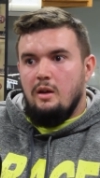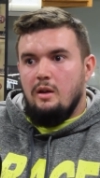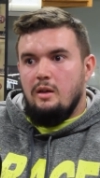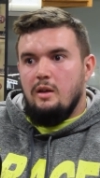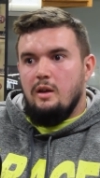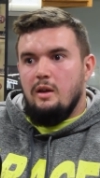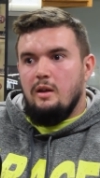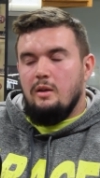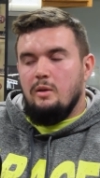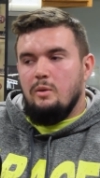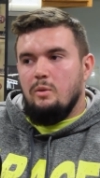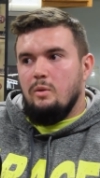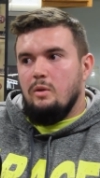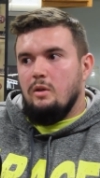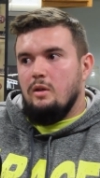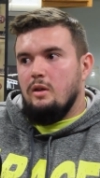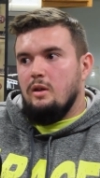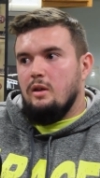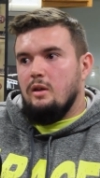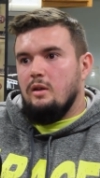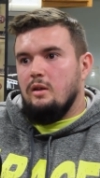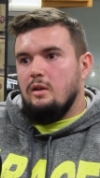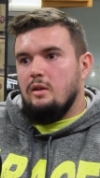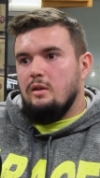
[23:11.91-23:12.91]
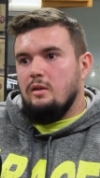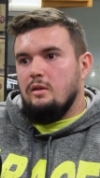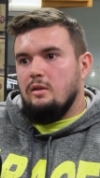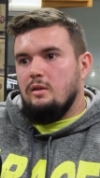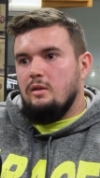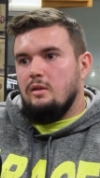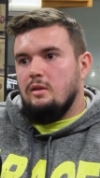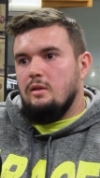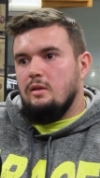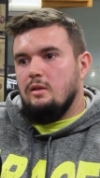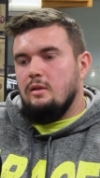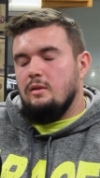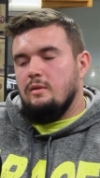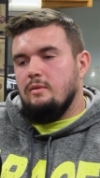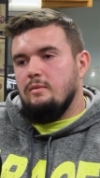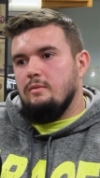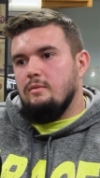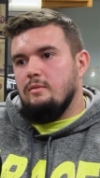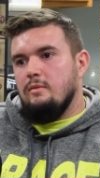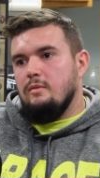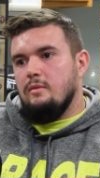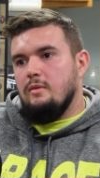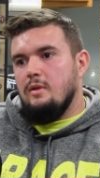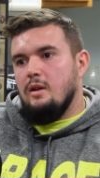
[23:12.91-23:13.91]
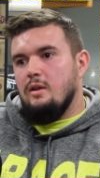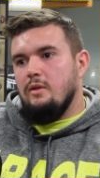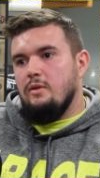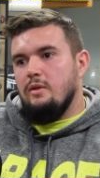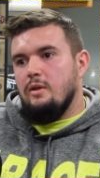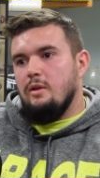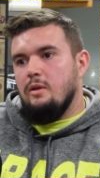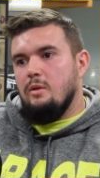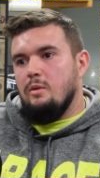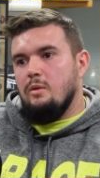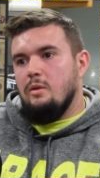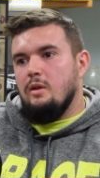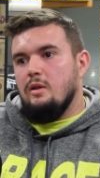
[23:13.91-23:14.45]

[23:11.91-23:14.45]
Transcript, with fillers: Then it was. Well, oh, McKay went I forget to.